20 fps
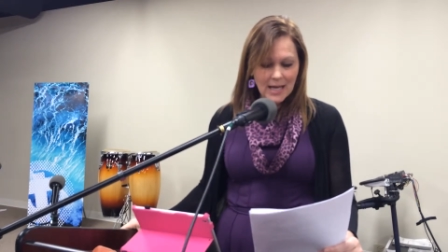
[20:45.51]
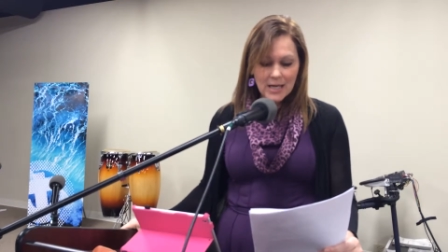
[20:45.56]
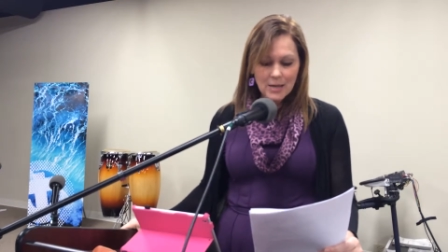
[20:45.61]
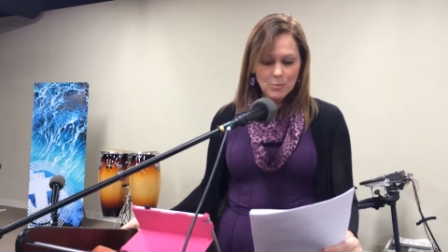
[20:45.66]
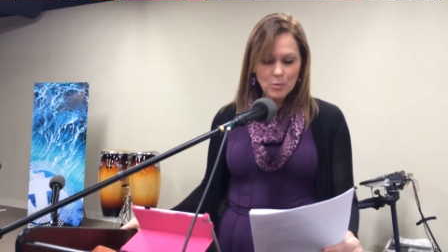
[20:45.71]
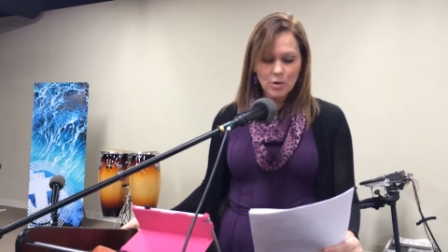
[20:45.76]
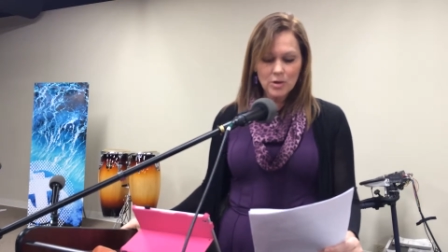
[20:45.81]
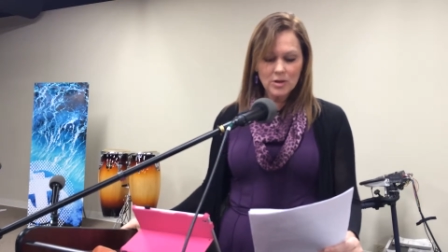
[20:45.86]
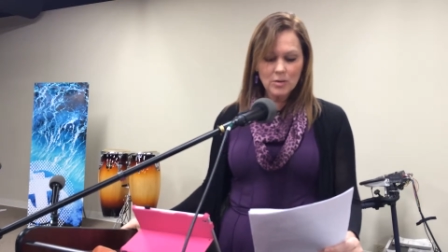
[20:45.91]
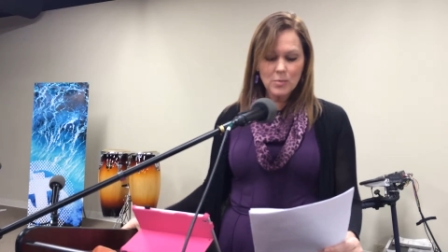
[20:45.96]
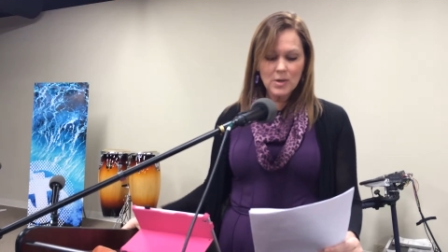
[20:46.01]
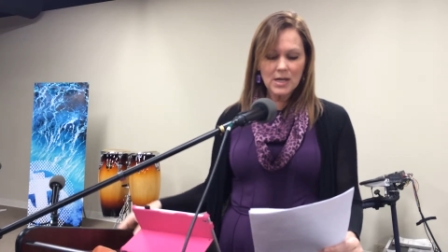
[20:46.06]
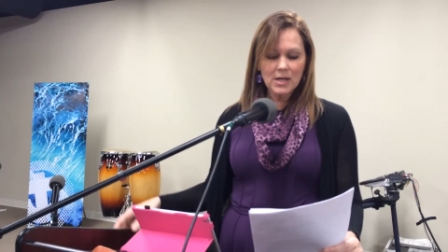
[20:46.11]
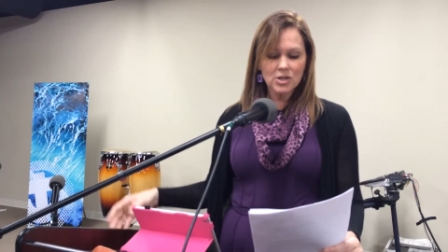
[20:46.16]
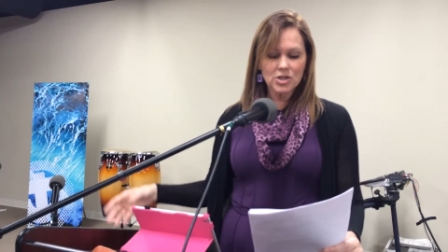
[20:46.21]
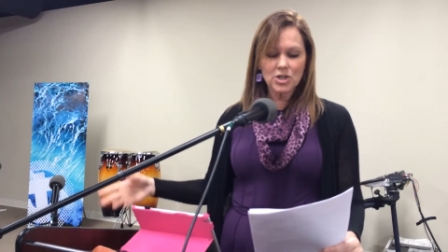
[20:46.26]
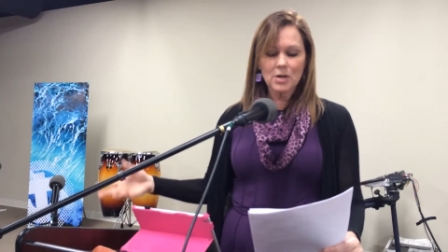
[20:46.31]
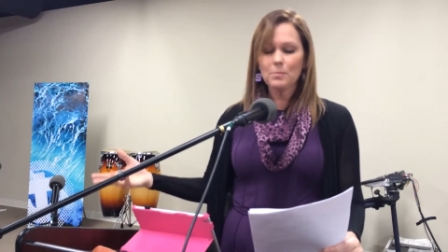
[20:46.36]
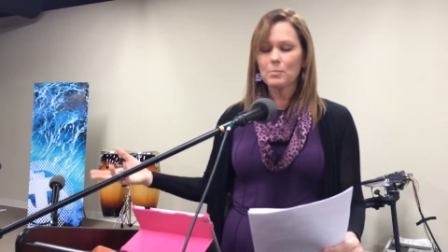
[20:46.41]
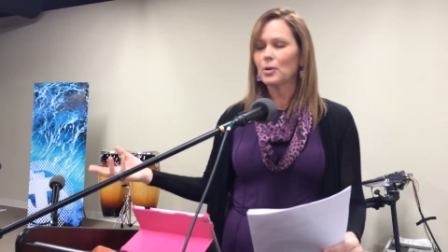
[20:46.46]
any more than we
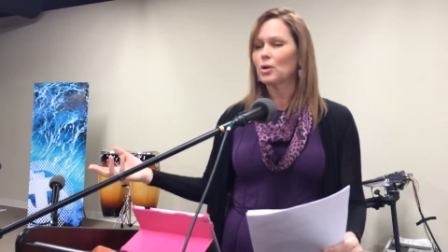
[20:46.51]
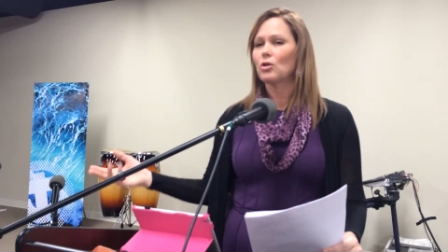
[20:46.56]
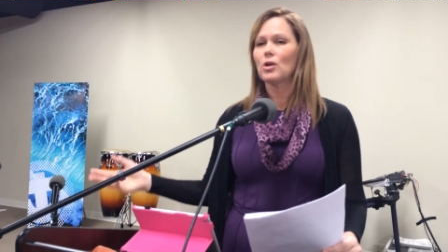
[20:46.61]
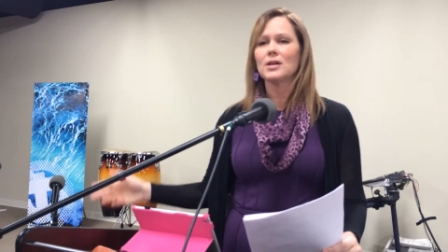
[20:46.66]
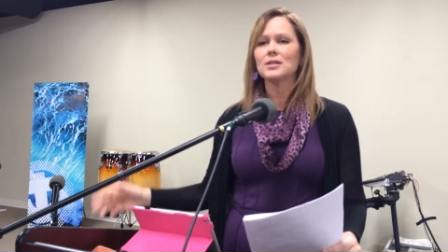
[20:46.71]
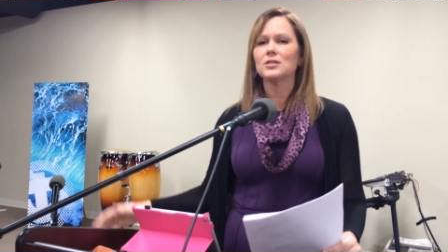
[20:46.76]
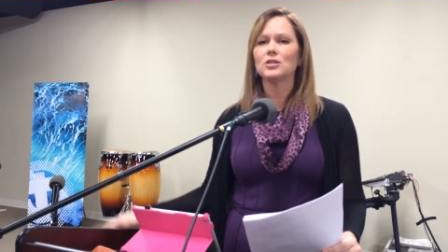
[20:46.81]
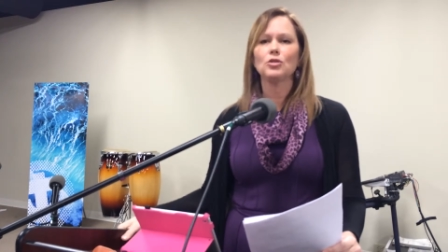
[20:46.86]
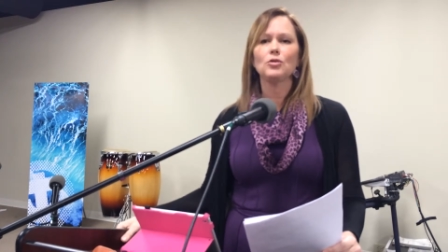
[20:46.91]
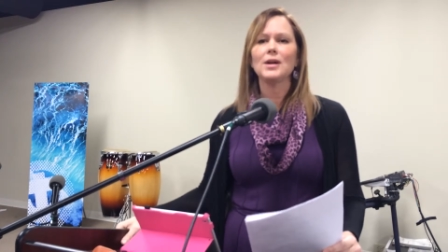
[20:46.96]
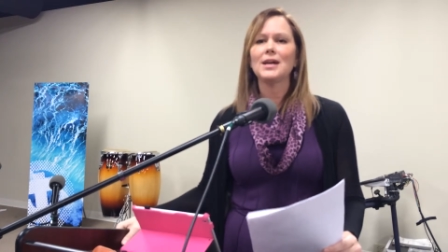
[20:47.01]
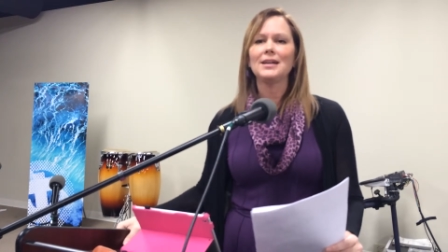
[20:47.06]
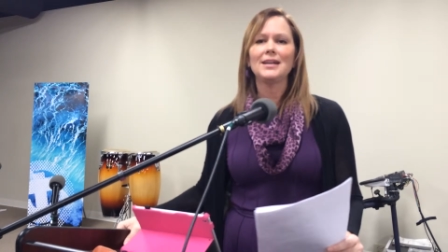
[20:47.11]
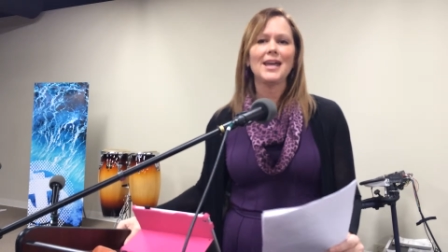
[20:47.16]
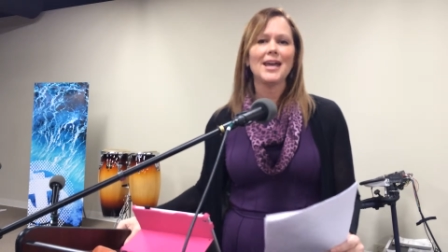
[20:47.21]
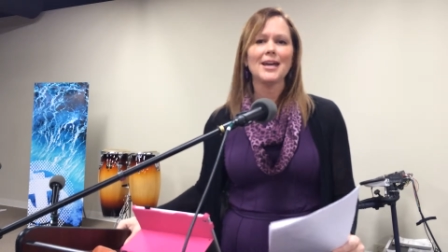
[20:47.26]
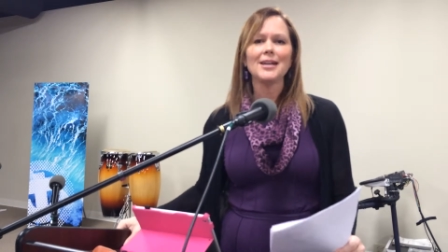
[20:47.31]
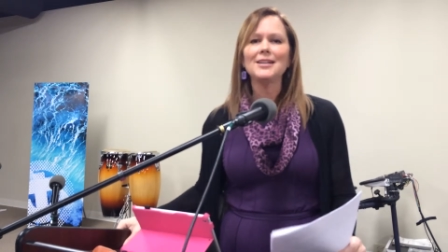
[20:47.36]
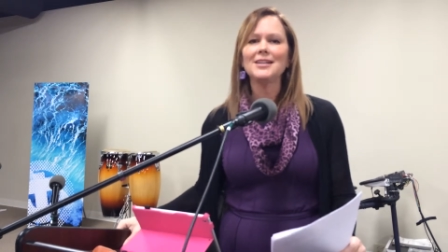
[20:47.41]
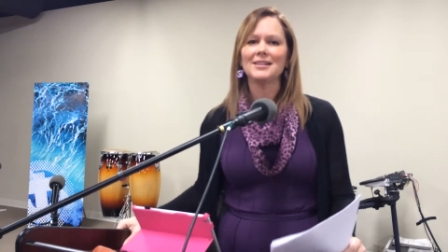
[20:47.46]
can jump across the Grand
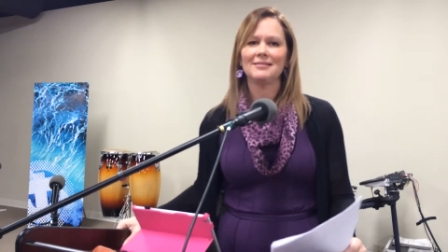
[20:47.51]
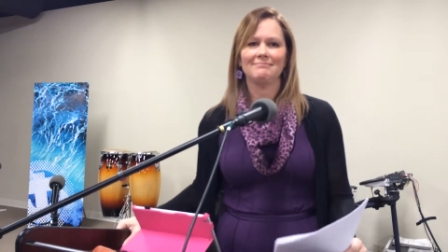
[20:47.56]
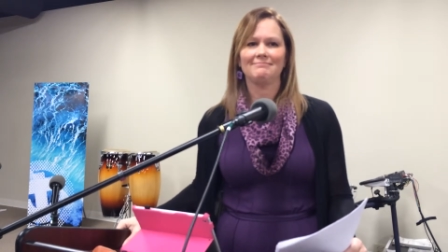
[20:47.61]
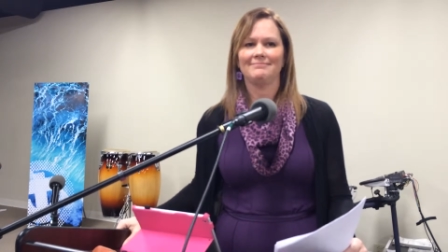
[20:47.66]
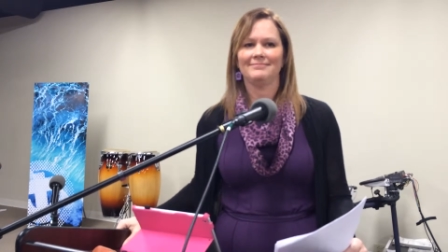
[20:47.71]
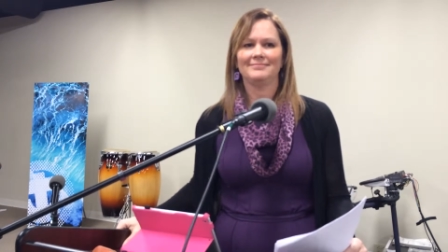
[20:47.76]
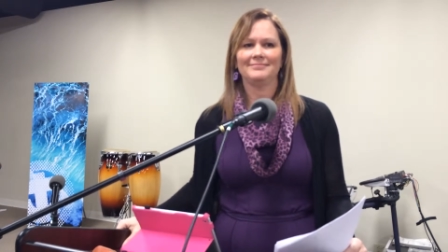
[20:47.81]
Canyon.